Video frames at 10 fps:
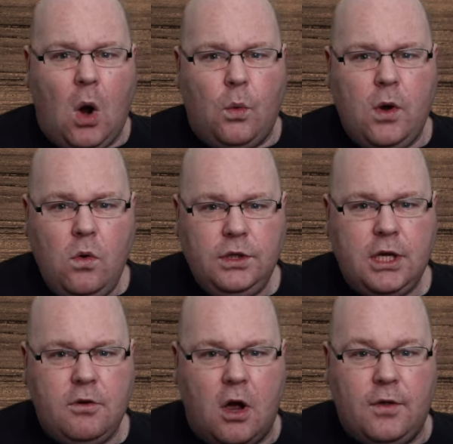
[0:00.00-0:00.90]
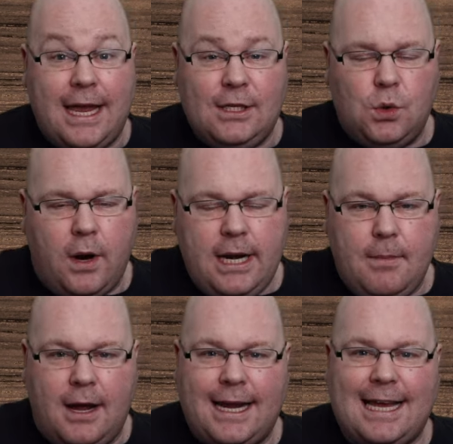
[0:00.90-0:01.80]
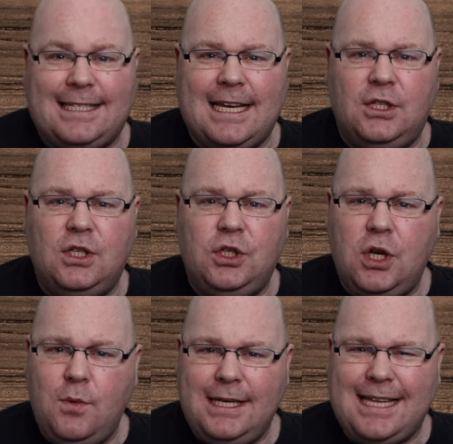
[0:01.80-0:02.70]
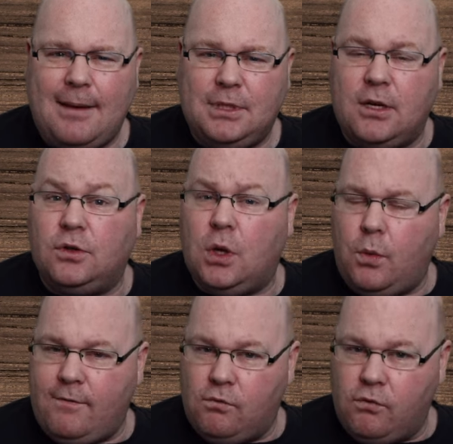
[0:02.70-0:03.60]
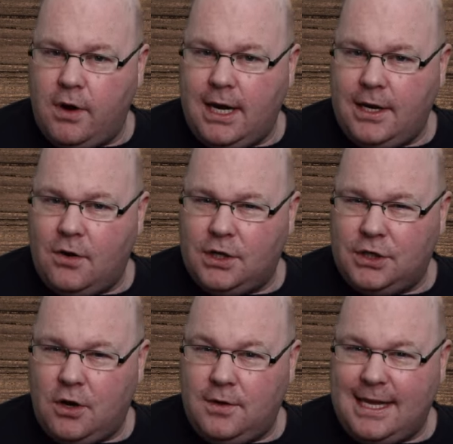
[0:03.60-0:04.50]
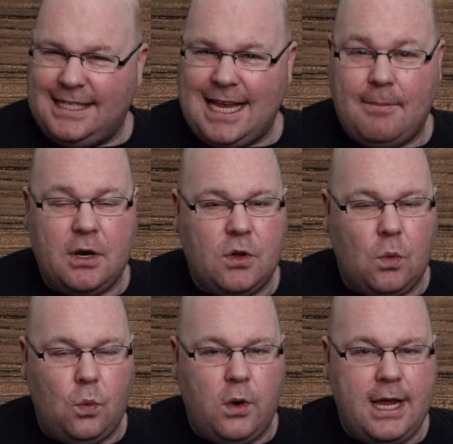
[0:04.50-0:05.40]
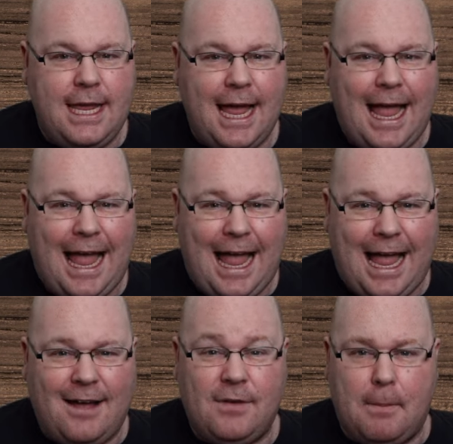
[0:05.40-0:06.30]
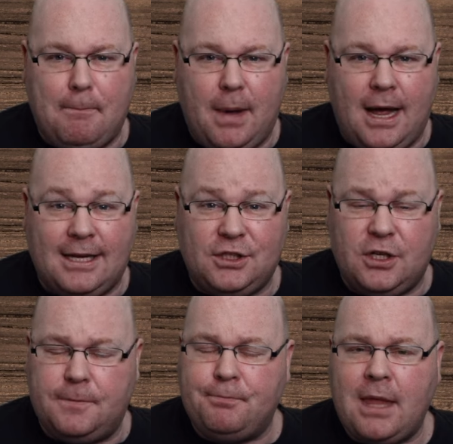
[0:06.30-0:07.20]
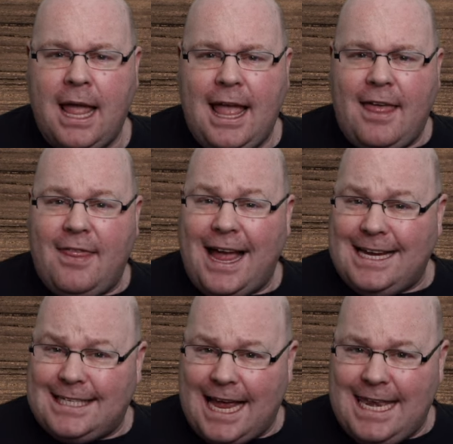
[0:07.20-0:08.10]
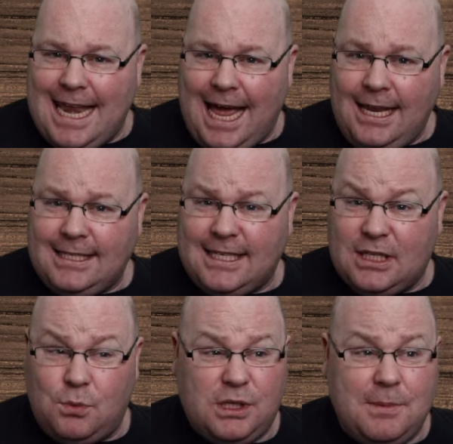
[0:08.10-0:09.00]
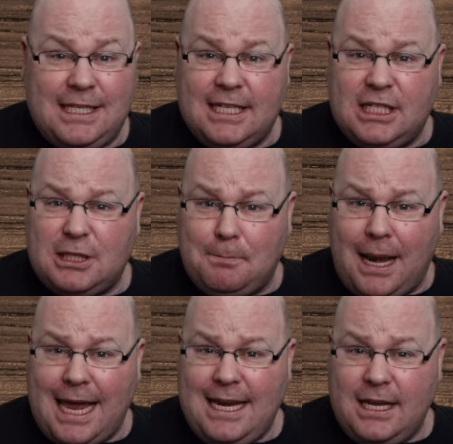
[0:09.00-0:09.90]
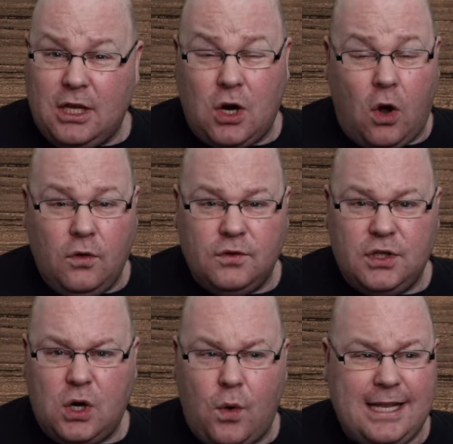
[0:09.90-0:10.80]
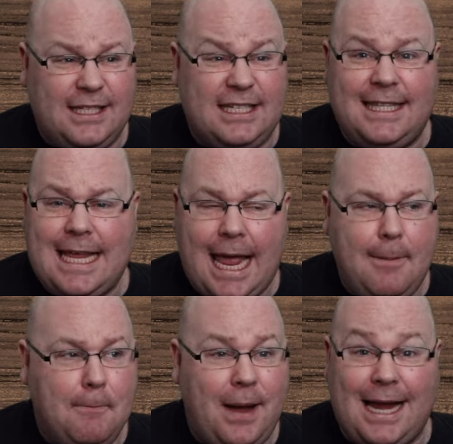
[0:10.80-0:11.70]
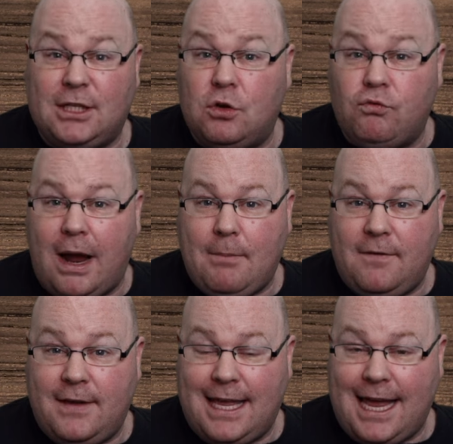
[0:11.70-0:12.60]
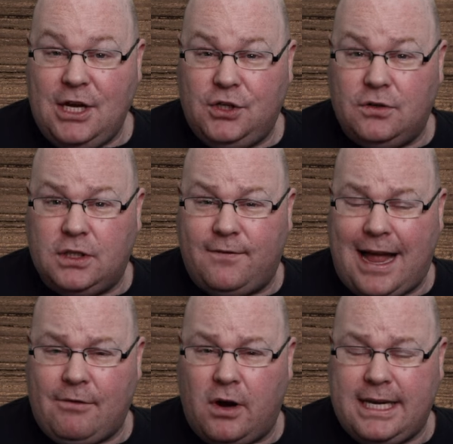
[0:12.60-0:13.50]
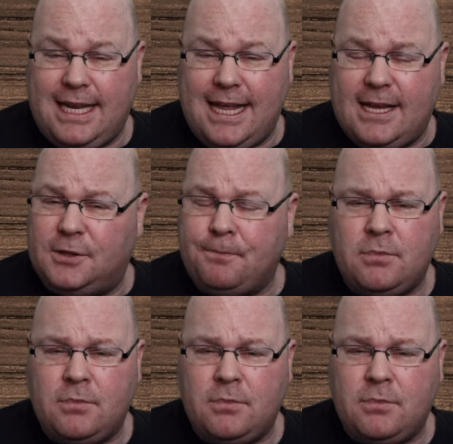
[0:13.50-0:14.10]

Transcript: We also know that in 20-mark essays, there's two exam skills that we've really got to show the examiner that we have mastered. That is analysis, which means explaining the consequences, the impacts, the ramifications of our ideas.